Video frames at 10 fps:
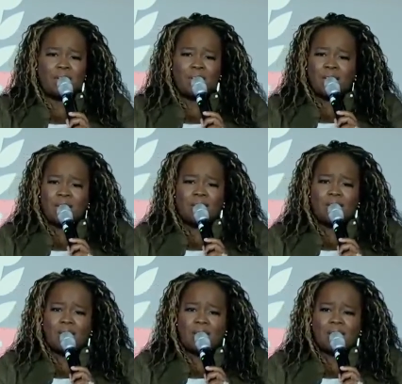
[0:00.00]

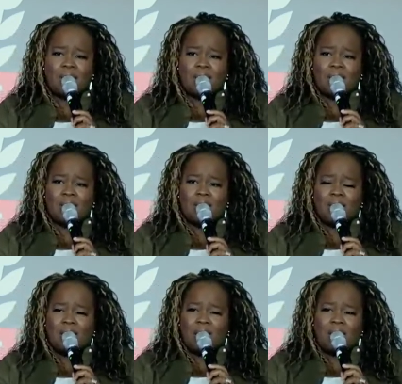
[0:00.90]

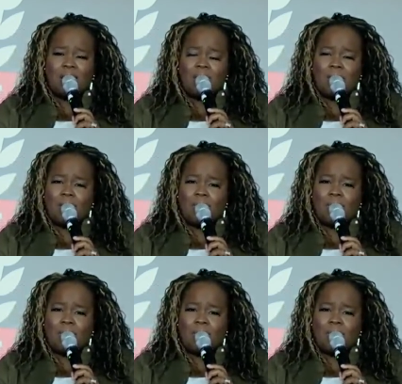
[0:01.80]
[no speech]